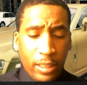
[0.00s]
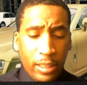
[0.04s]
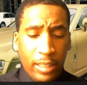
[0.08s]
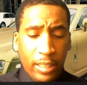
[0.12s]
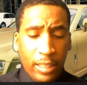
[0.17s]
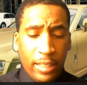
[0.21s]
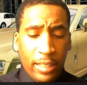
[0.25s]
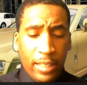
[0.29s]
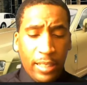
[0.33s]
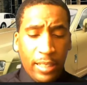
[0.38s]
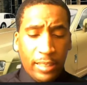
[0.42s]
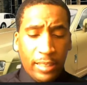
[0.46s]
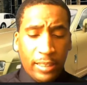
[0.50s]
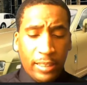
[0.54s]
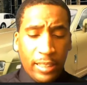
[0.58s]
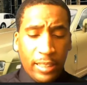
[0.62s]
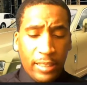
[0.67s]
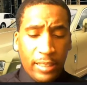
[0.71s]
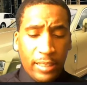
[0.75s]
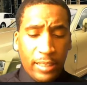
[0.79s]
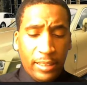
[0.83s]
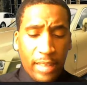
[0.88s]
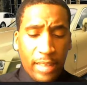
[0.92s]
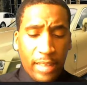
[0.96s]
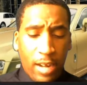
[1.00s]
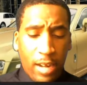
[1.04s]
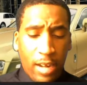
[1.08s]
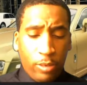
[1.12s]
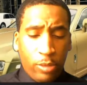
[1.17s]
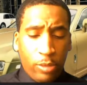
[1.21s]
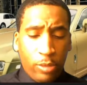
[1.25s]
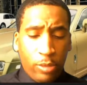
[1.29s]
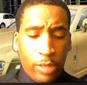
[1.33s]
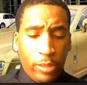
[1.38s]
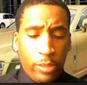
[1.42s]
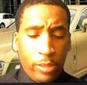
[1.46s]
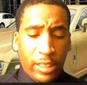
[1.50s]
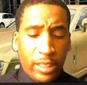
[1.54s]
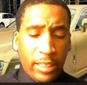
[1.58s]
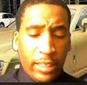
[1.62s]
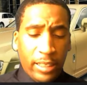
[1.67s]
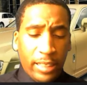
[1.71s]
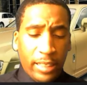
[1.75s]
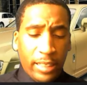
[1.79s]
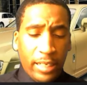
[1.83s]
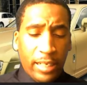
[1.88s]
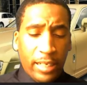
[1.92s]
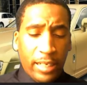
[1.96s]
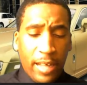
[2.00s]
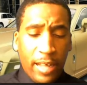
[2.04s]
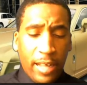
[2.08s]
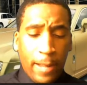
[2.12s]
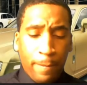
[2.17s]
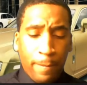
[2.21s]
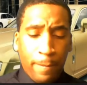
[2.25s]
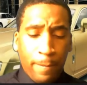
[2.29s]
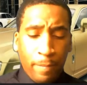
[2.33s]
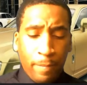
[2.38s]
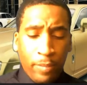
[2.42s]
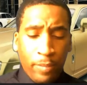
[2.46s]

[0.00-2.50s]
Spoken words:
and let's get this out where we can get it at.